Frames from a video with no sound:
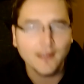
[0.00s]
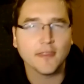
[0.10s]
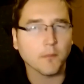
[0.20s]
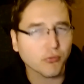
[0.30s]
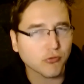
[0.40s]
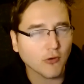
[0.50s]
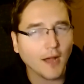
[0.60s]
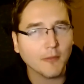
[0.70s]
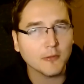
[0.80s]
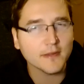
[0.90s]
The
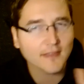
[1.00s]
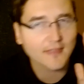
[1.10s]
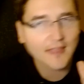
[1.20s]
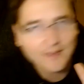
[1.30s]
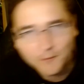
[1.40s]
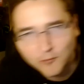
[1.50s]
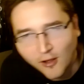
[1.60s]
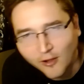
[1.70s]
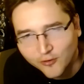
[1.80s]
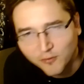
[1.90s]
problem isn't that the
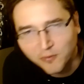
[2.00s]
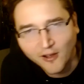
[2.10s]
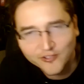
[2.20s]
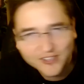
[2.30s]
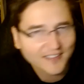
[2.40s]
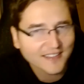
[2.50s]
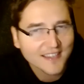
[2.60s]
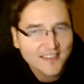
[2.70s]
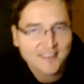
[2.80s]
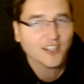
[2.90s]
Roger Project
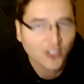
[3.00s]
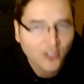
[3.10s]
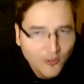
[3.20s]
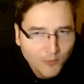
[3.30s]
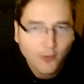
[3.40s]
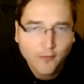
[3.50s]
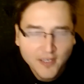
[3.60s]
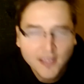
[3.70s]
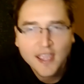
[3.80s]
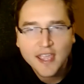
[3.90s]
isn't a good
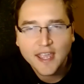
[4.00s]
movie.